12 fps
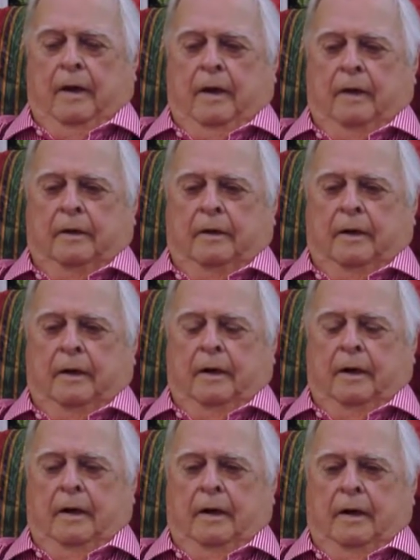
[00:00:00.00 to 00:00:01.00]
and
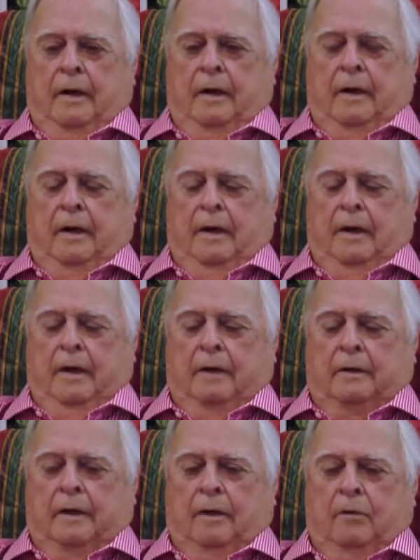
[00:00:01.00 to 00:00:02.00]

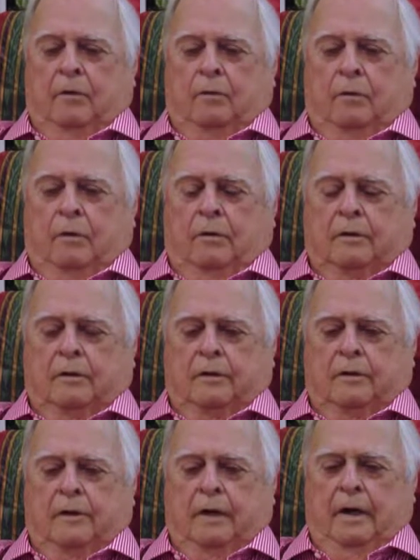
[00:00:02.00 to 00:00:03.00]
as I was wont to
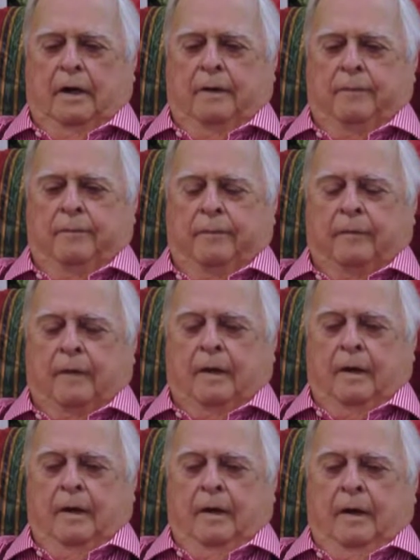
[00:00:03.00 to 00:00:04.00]
say,
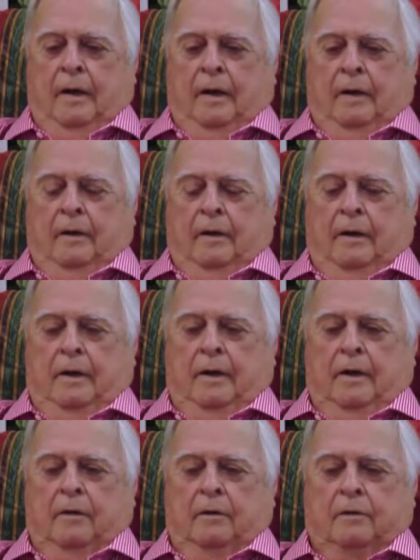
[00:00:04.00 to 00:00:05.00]
the
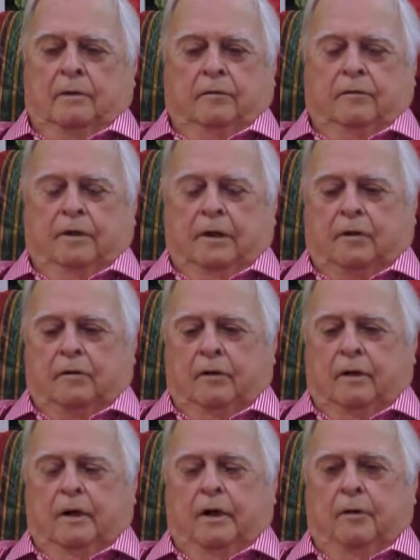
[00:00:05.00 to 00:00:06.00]
eagles
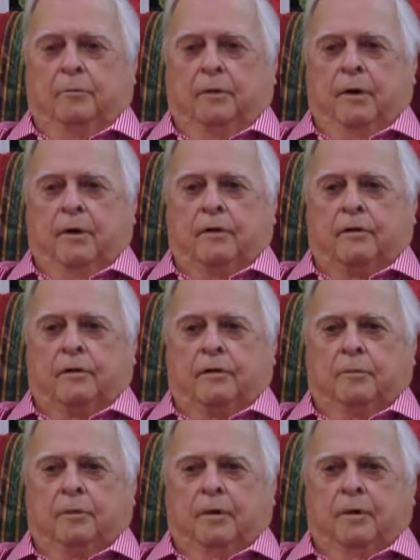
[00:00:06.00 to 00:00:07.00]
victory had perched
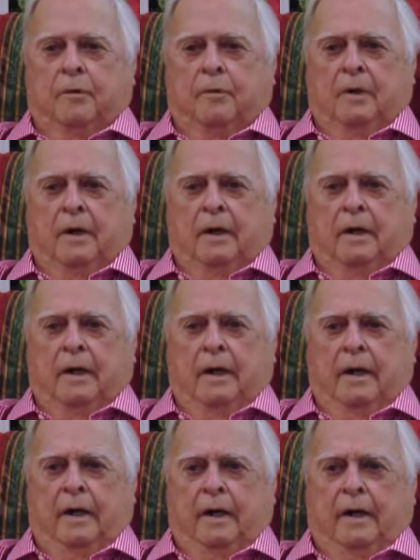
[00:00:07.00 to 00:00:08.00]
upon my
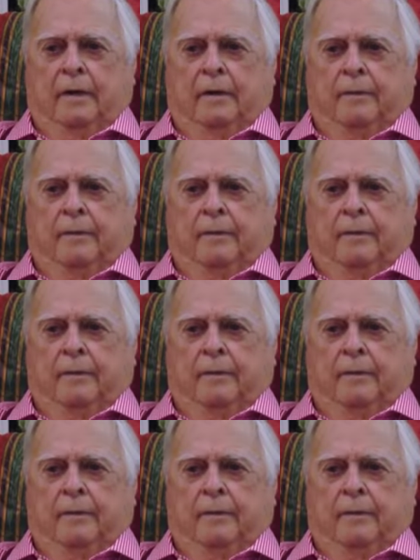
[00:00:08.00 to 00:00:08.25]
head.